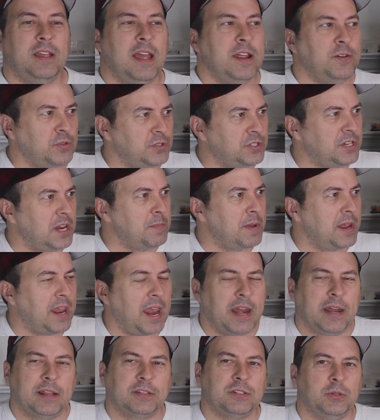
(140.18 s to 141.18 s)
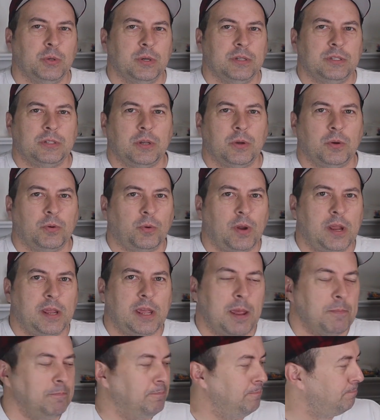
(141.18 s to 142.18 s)
Interesting mechanics to it, so
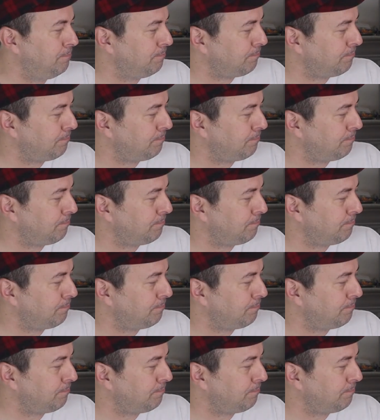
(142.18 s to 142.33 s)
great game.